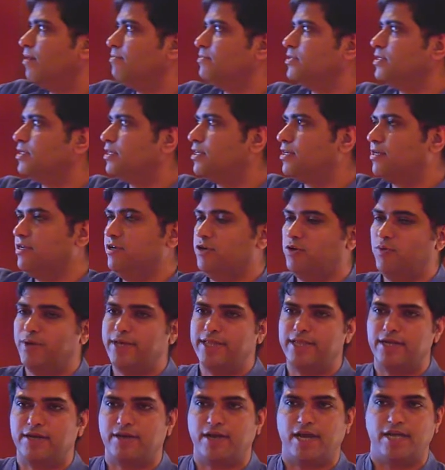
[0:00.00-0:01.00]
I'm
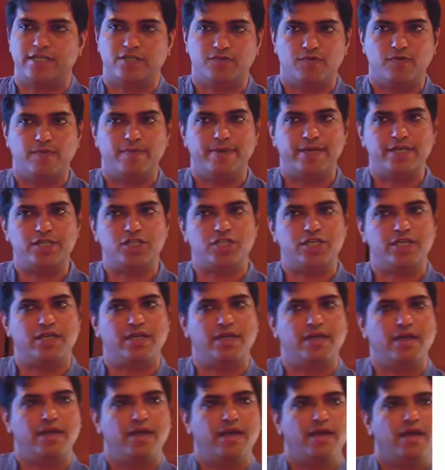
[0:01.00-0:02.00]
doing the
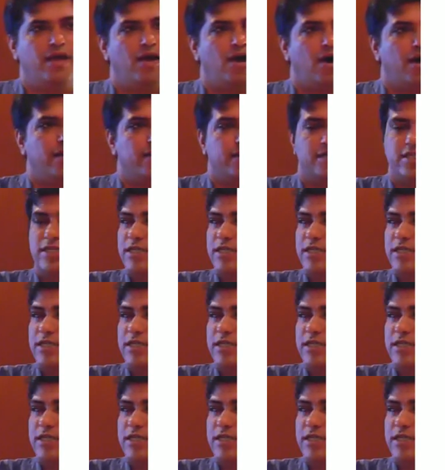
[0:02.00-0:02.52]
transformation on the